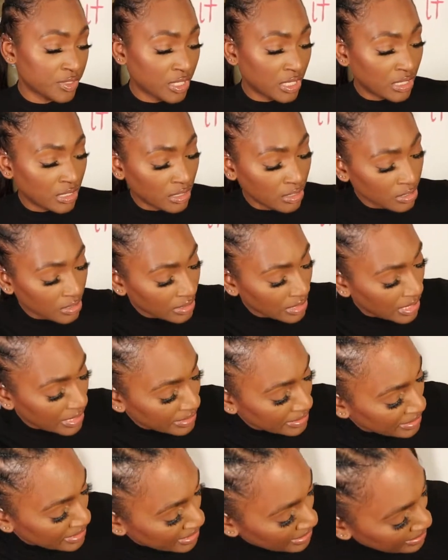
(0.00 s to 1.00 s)
going to look
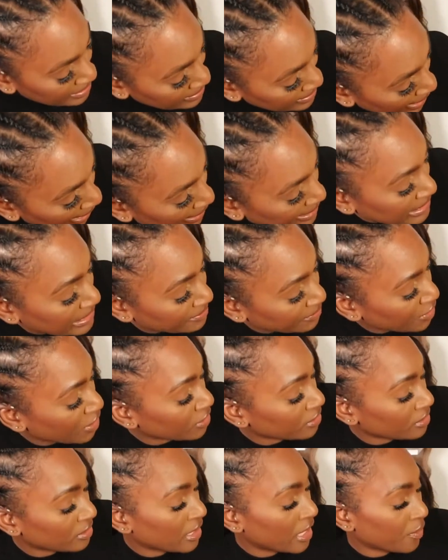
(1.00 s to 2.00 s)
like the exact same
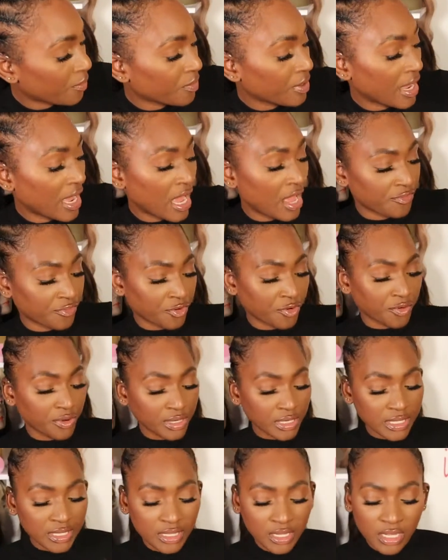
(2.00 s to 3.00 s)
color like what I have
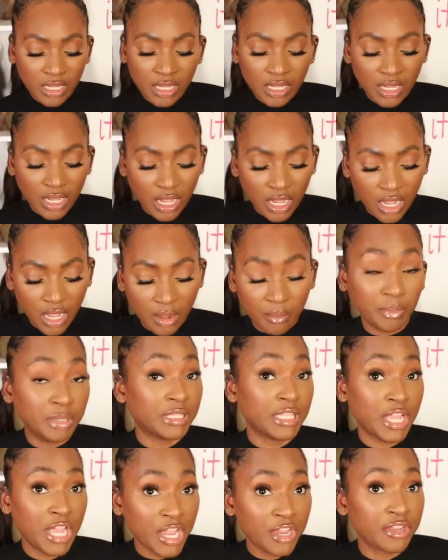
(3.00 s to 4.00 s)
currently. But
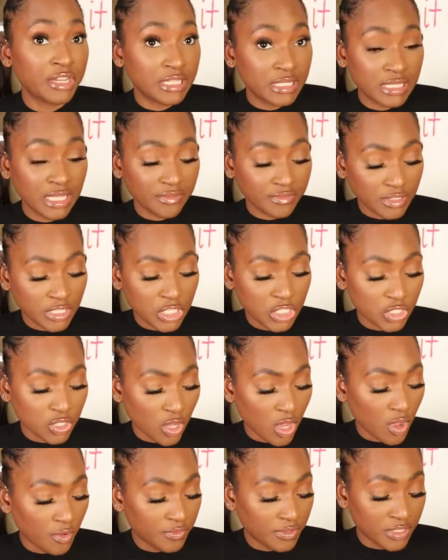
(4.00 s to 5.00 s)
the hair is definitely
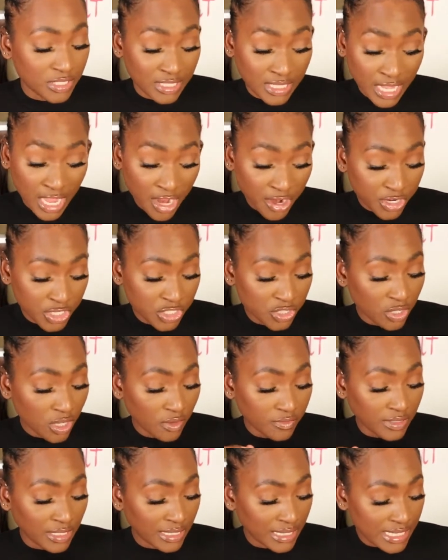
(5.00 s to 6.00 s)
soft. The hair is
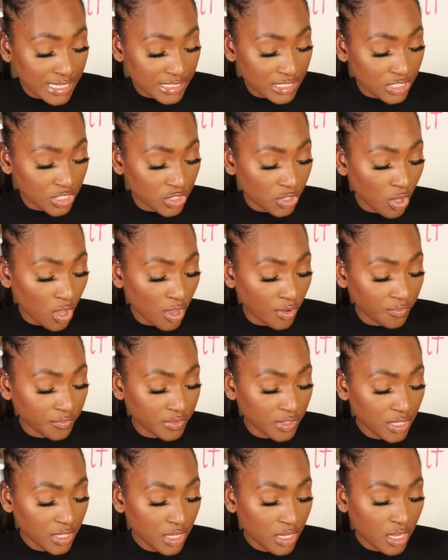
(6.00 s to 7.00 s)
soft, the lace is
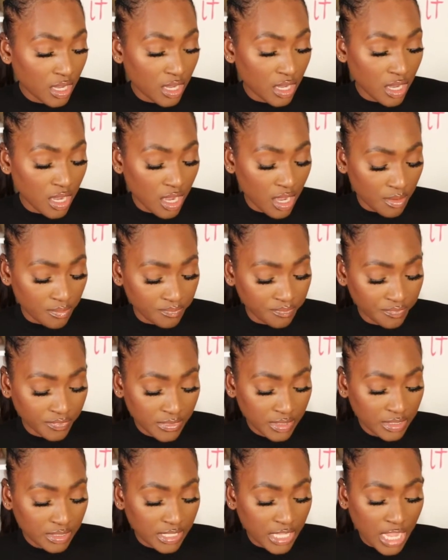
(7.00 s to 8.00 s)
soft.
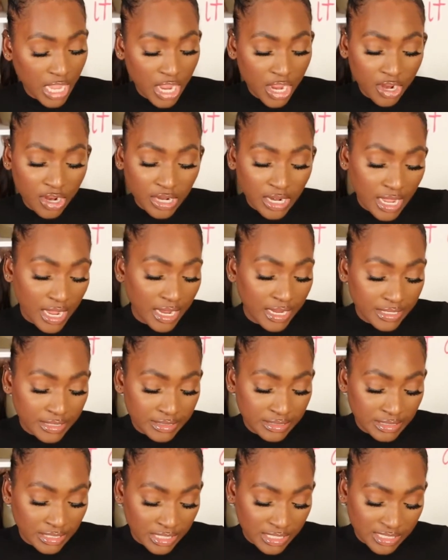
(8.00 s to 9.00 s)
The
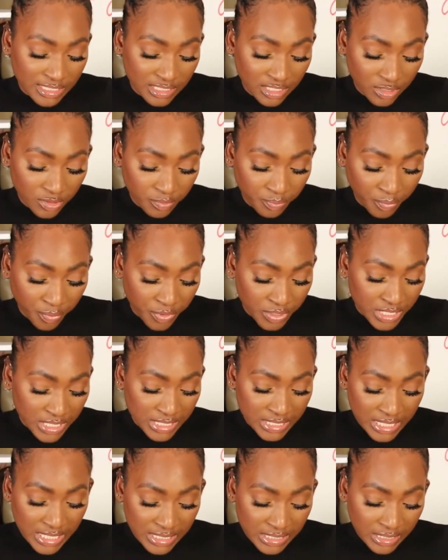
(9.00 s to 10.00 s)
hairline does look pretty
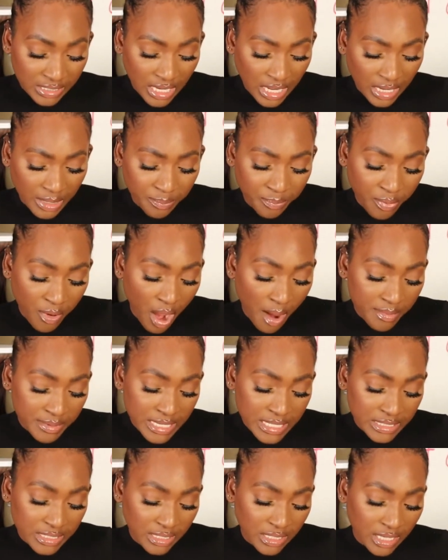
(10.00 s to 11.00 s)
decent. I probably
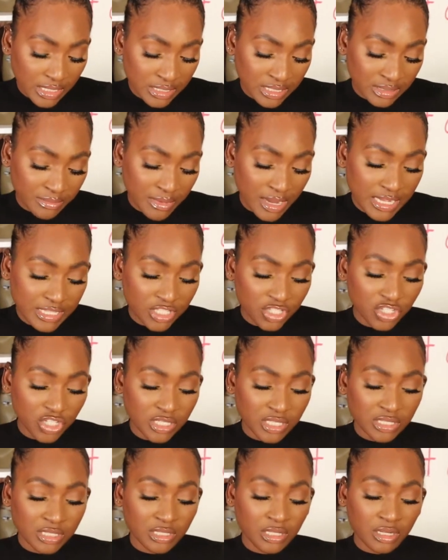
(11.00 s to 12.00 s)
need to customize it
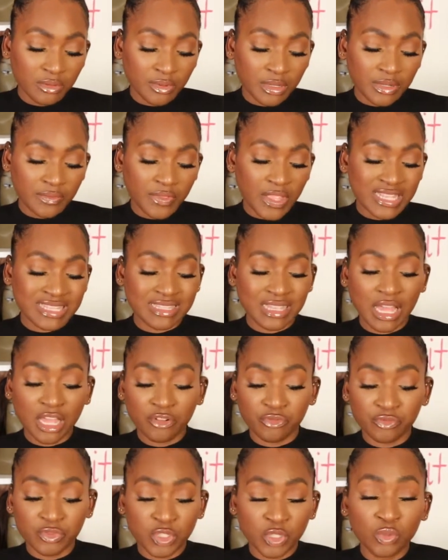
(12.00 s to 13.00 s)
just a little bit. It's
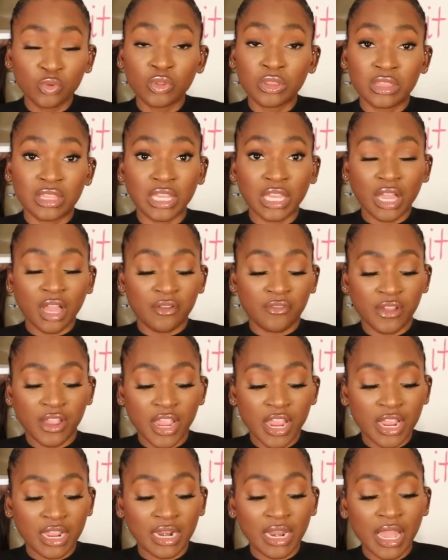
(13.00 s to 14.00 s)
not too thick of a
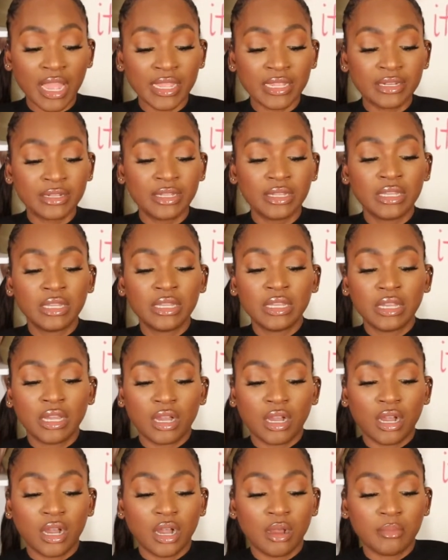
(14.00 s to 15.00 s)
hairline.
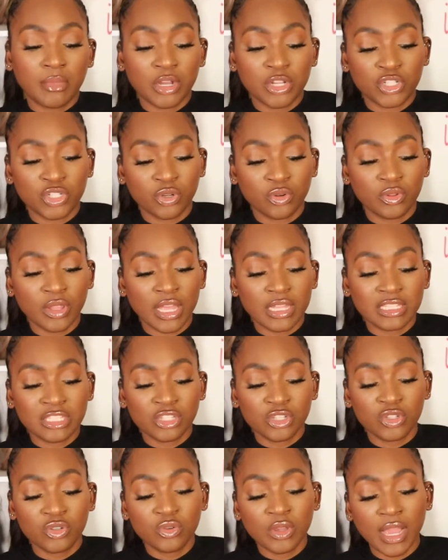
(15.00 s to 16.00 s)
I'll show that
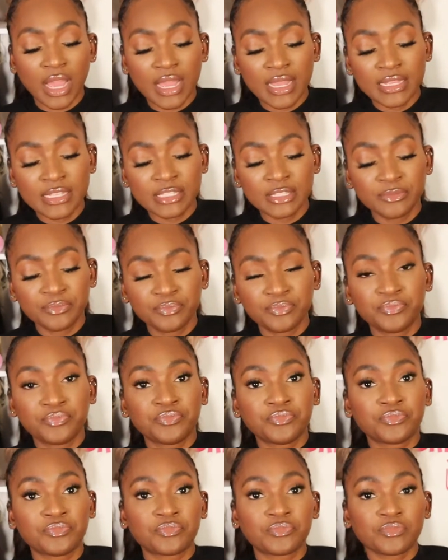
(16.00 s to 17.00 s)
to you guys.
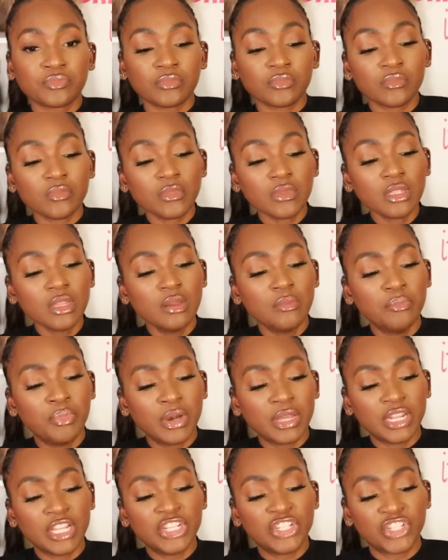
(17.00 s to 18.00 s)

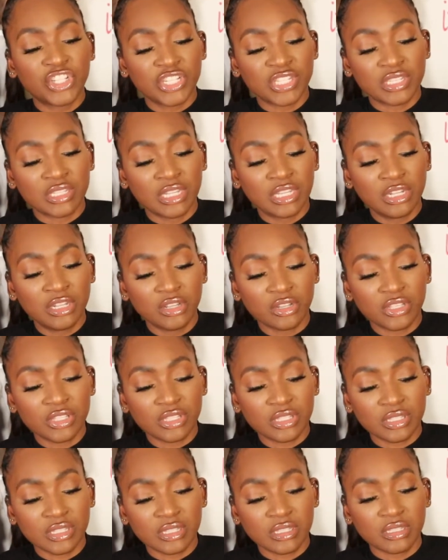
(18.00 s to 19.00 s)
But it's just, it
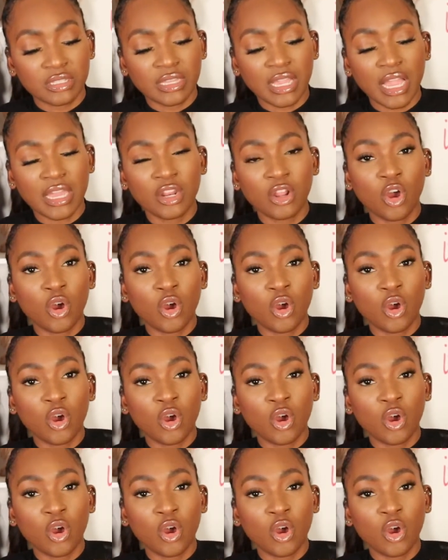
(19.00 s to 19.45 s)
looks kind of